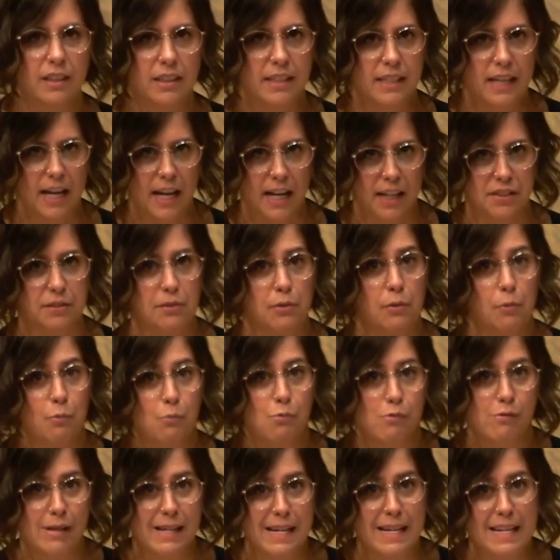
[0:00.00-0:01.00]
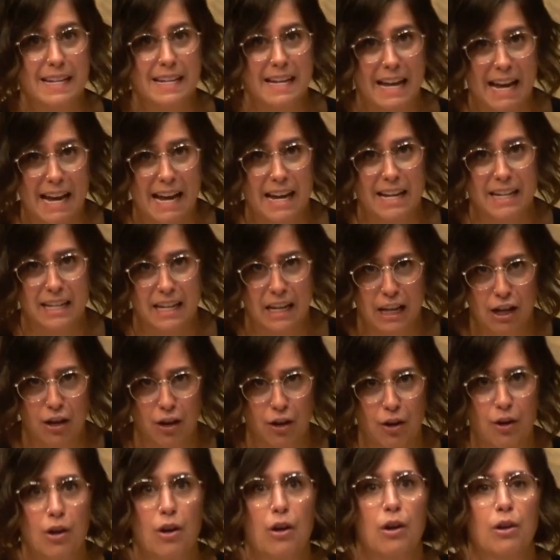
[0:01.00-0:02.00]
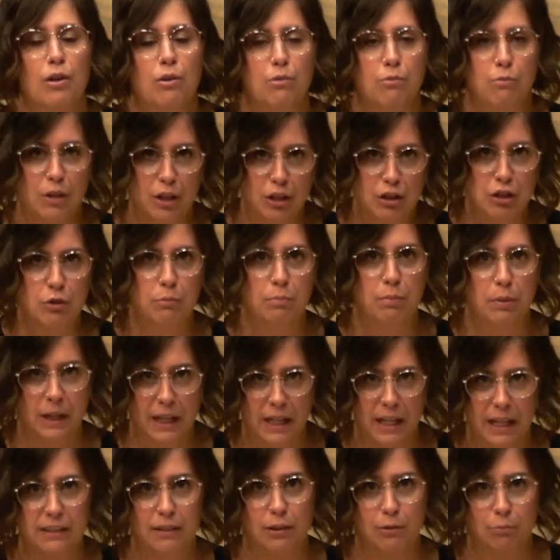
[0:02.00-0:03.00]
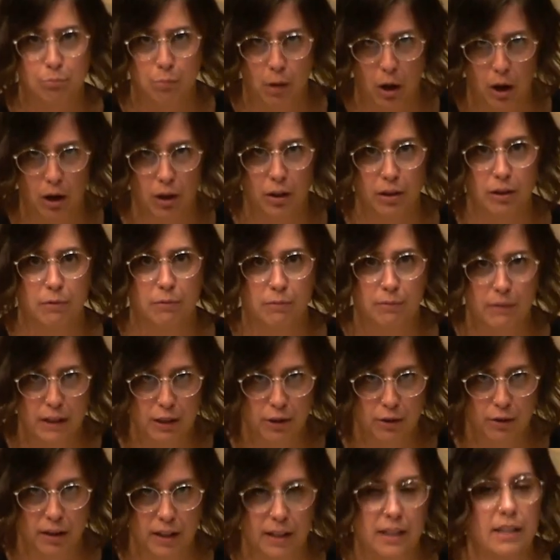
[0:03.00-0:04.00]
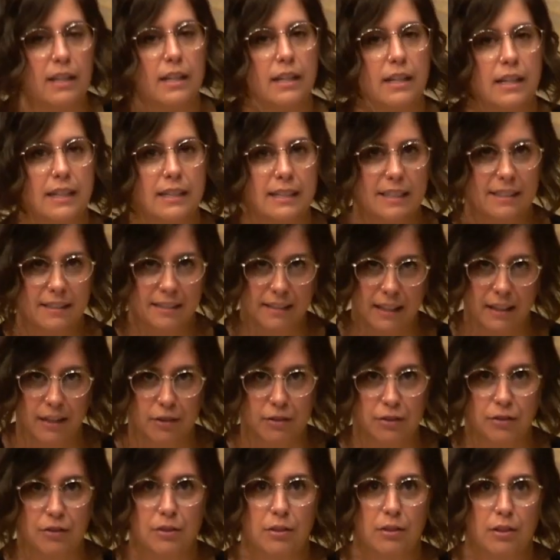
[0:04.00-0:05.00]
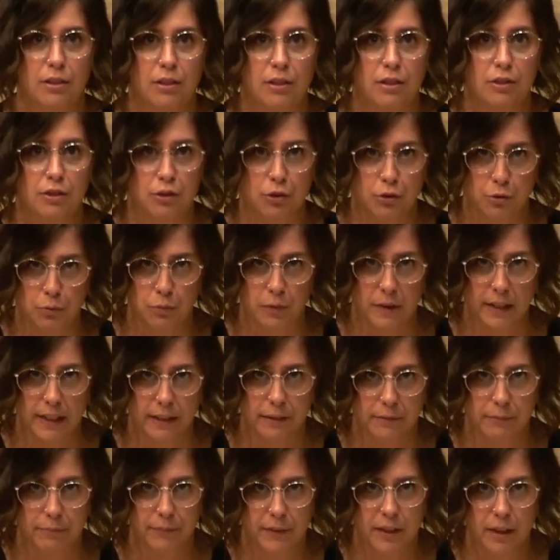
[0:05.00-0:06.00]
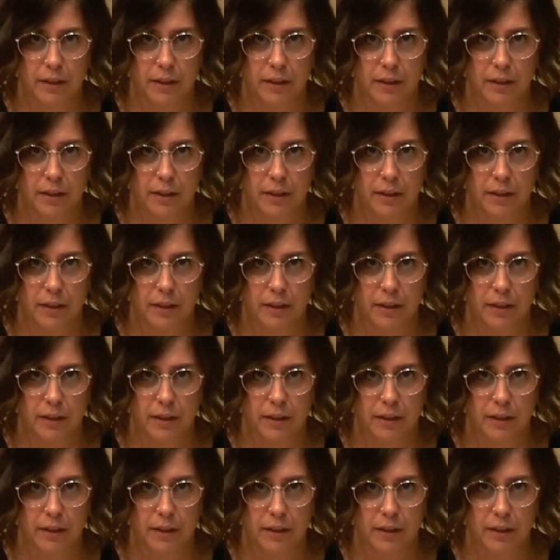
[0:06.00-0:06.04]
Yes, we can hear when you play the wrong fingering, and it sounds goofy.